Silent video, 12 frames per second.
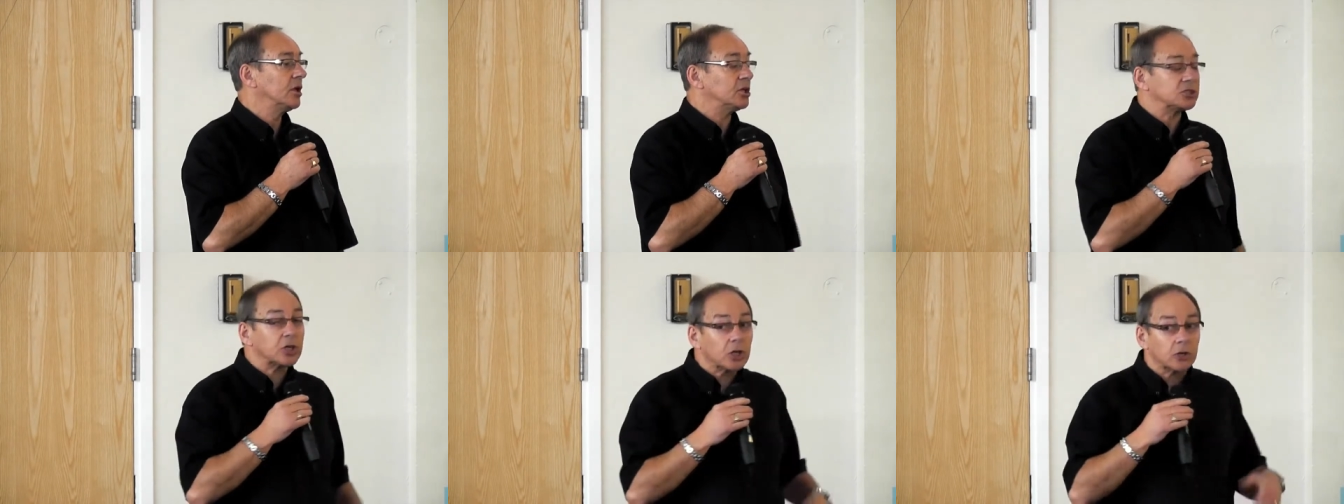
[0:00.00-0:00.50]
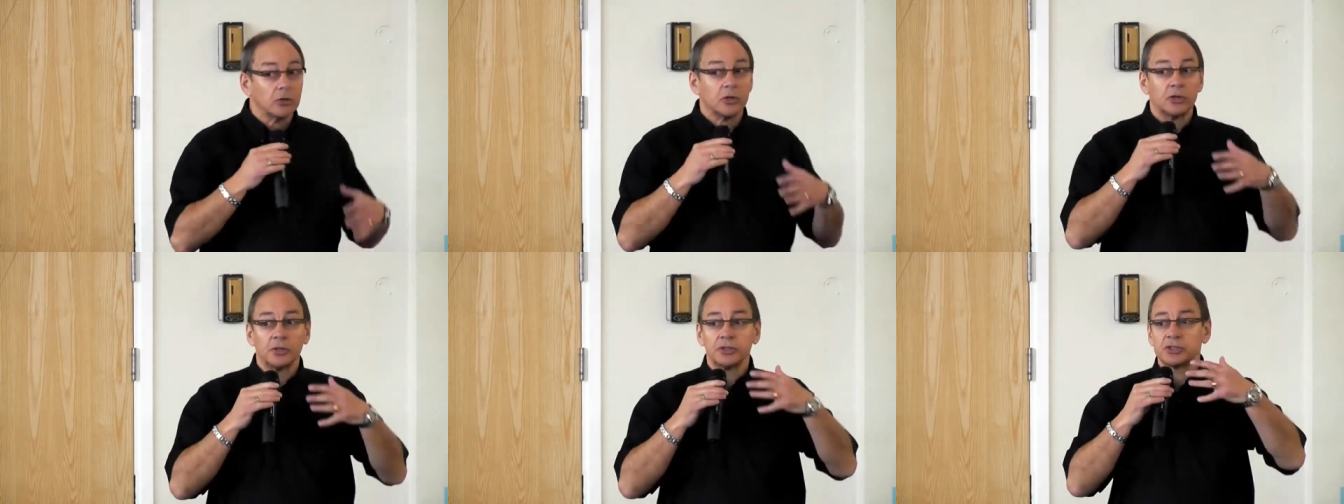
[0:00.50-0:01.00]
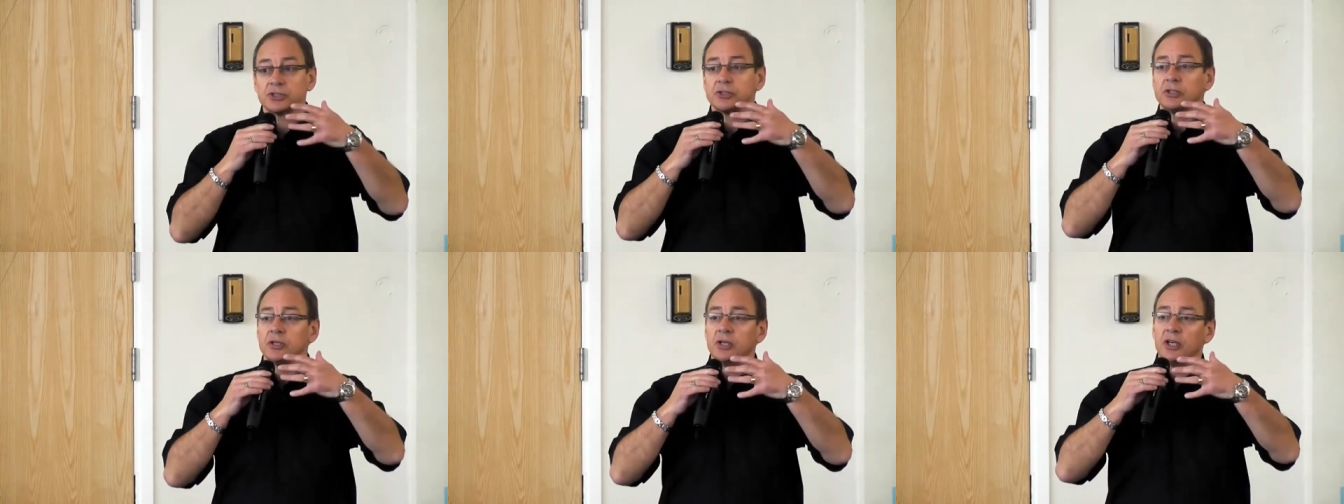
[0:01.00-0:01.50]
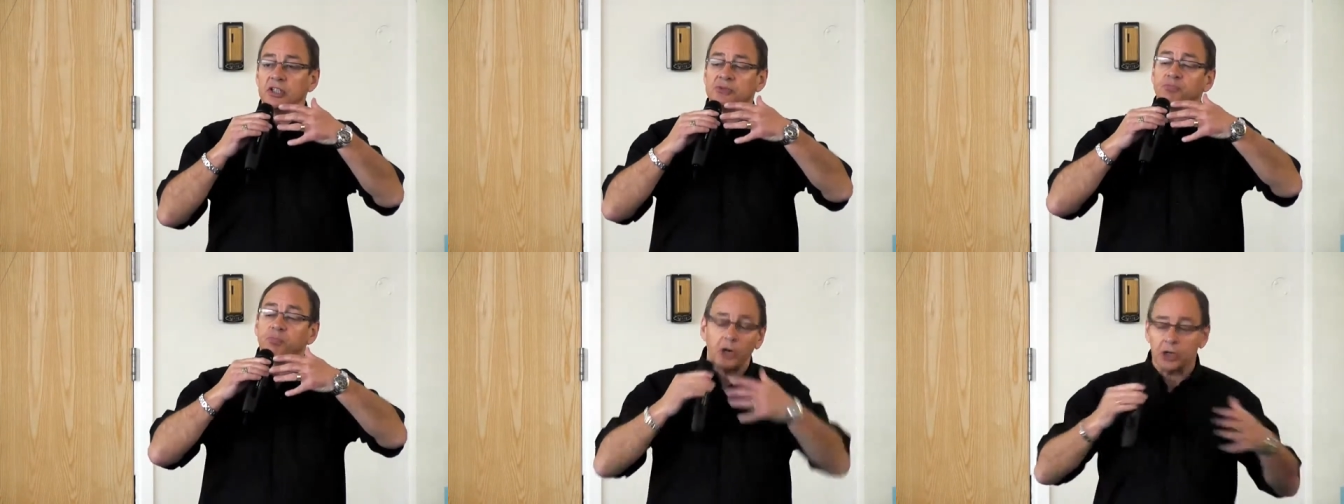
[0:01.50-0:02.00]
His clothes,
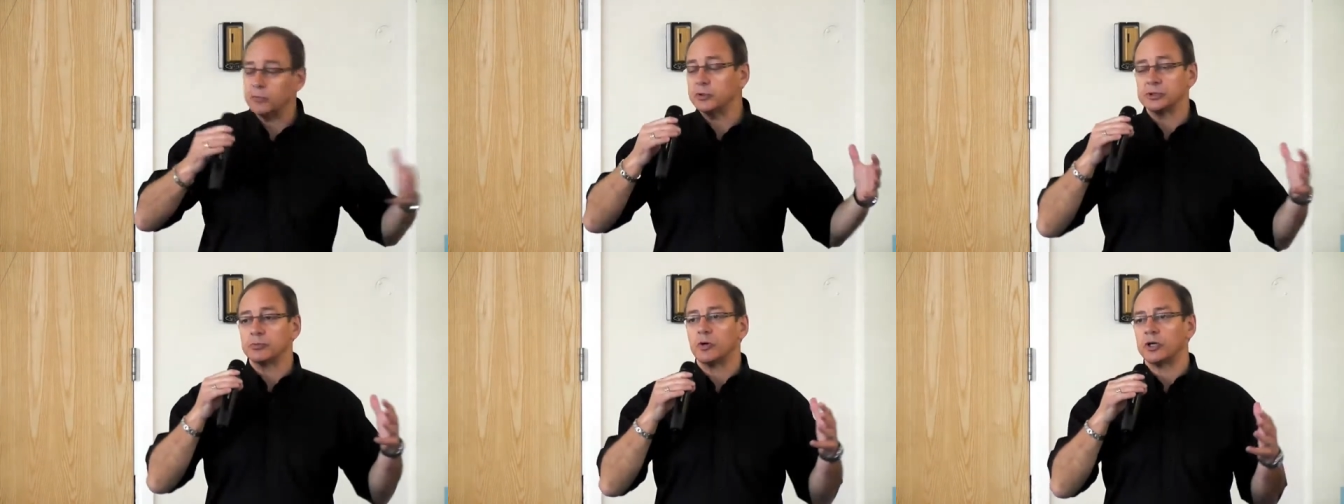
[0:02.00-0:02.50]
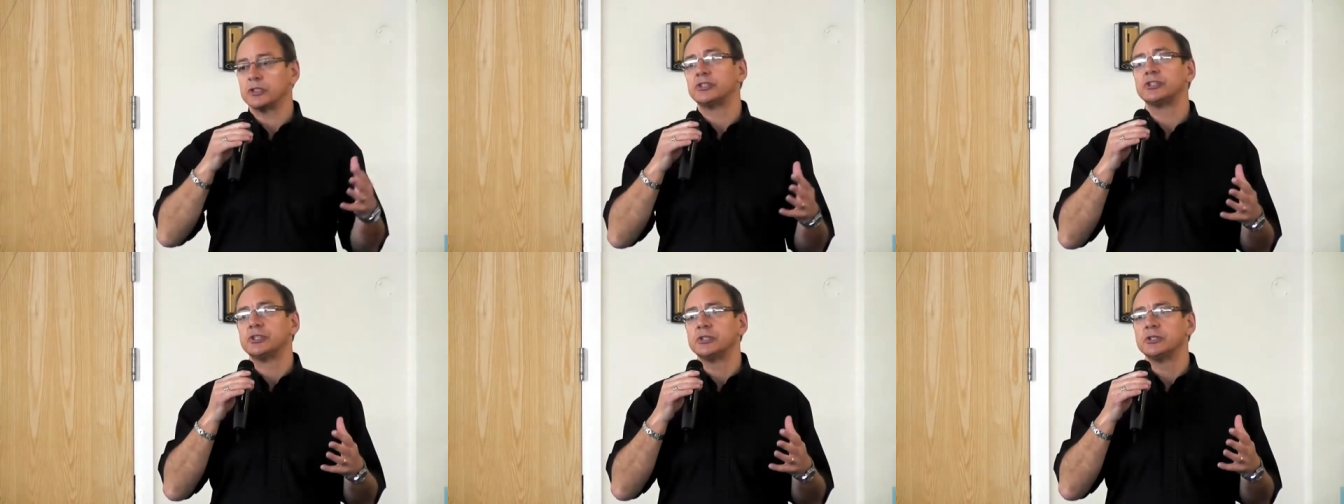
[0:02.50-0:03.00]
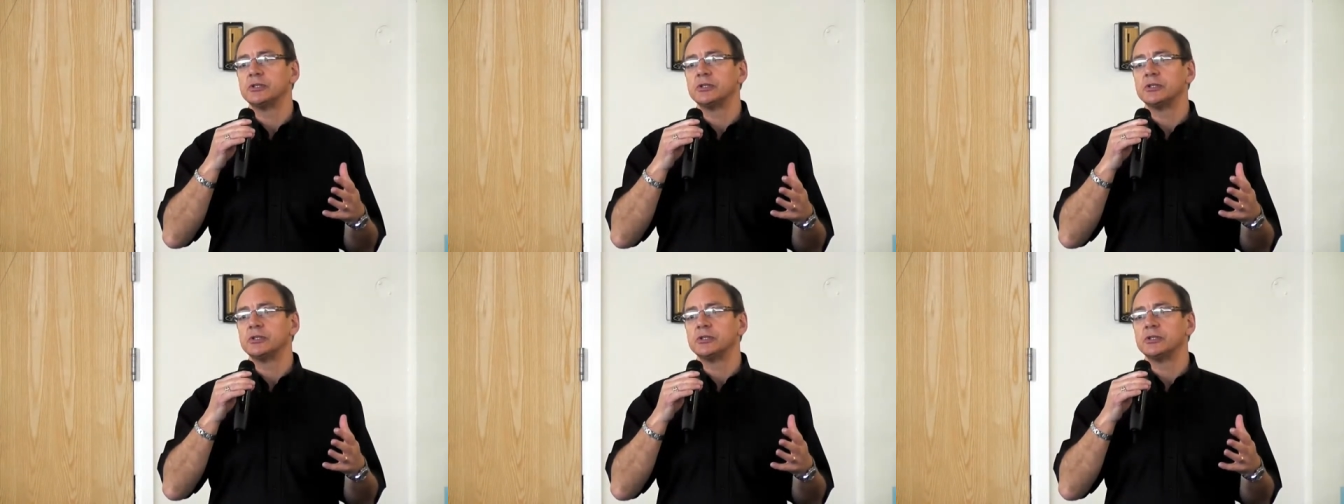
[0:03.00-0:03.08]
his body was washed.